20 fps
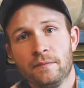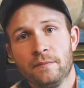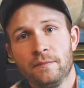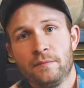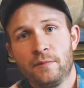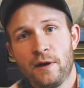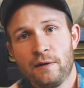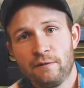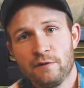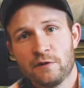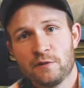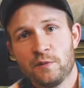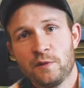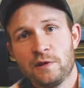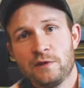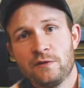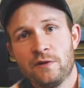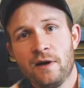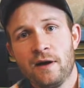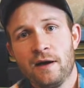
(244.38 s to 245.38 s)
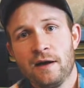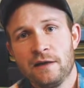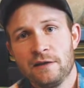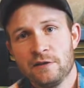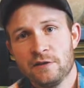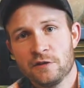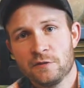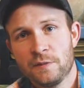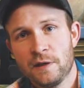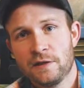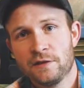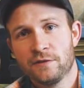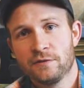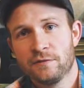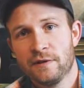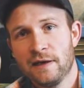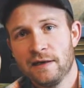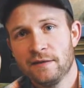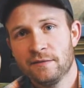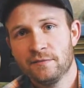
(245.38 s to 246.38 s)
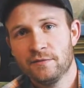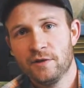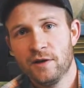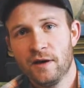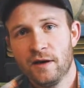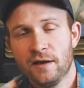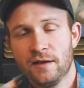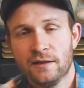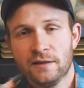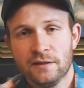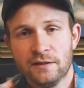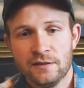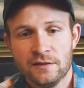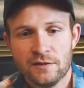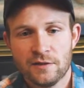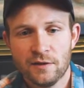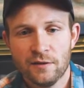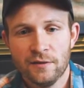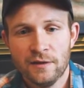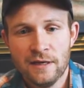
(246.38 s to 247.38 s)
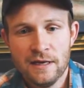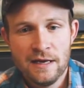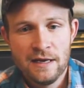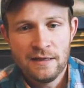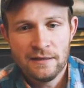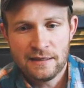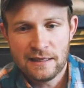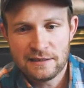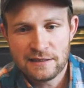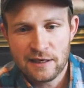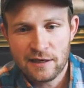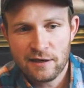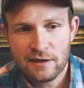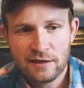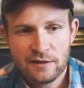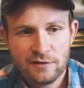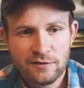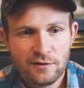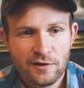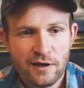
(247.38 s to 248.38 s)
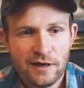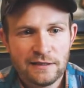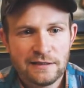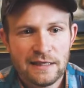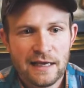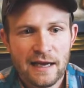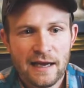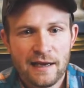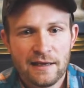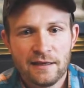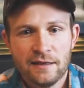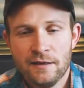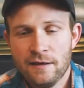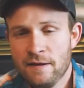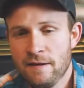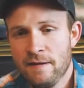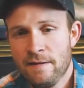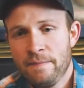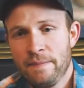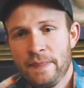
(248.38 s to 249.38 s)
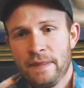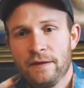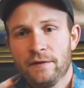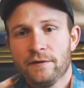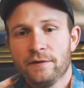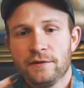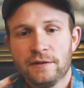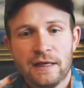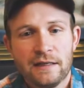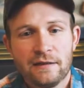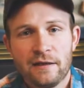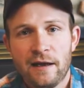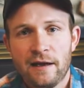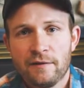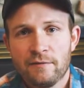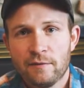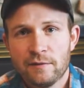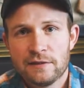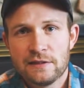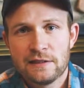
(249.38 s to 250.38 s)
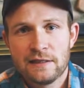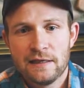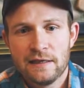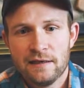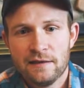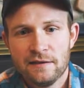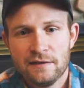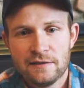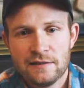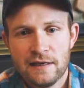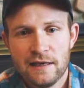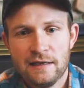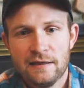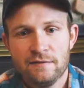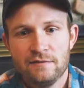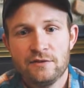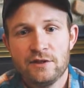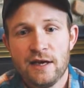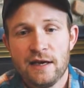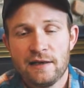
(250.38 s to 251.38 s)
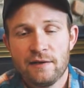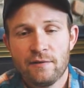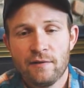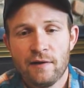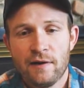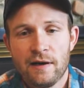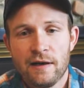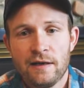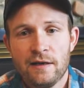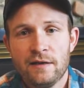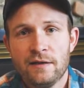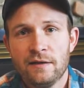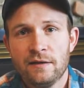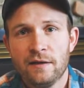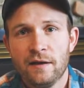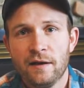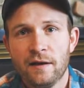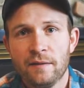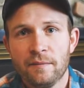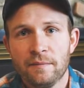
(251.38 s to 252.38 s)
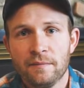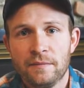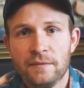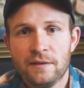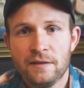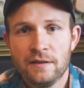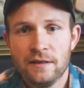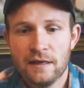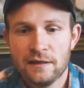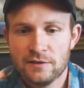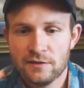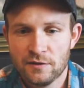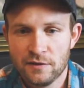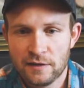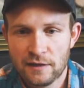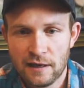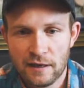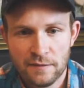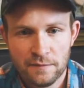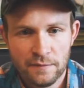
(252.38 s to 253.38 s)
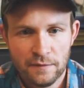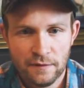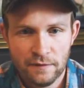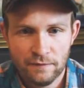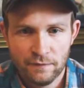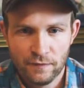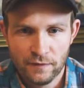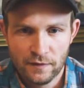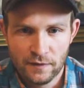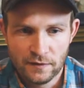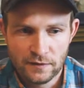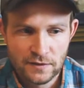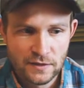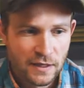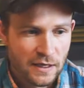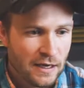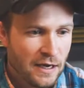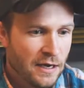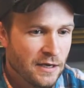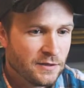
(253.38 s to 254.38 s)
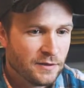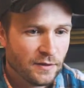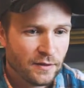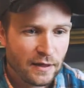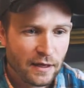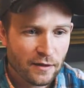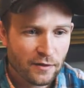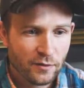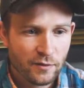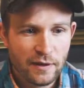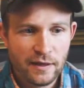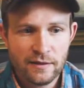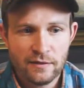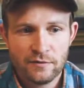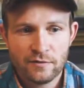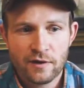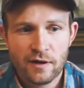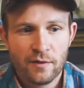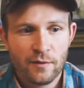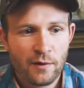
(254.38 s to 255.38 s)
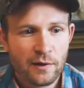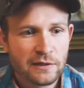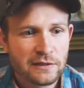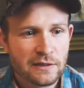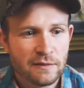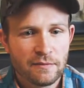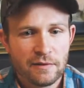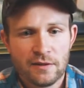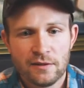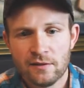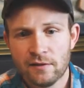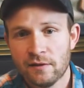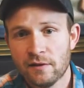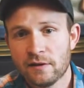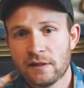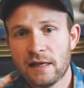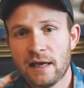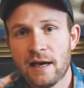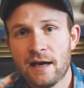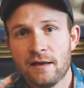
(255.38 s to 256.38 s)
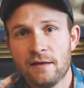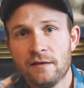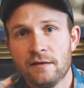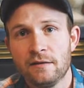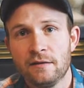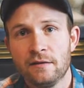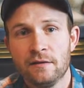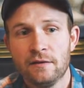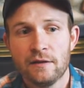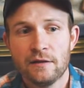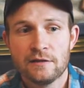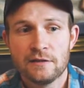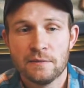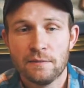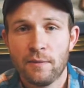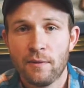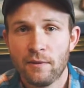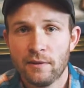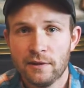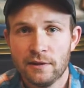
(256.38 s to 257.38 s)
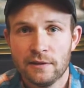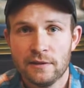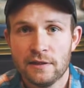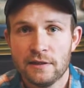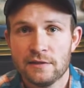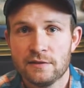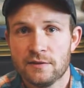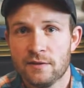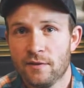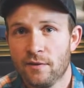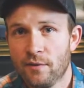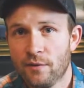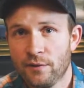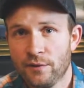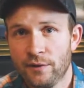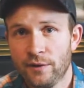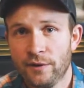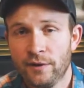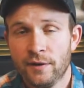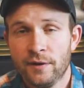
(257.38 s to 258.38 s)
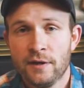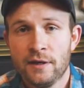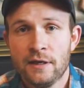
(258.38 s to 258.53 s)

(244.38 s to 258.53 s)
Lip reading: preference point draw, and your special random draw. So that's how you're going to draw a tag. Your deadline, once again, is the end of January, and so you got to put in for those. So the other way the draw works, something to look at that's important, is the order.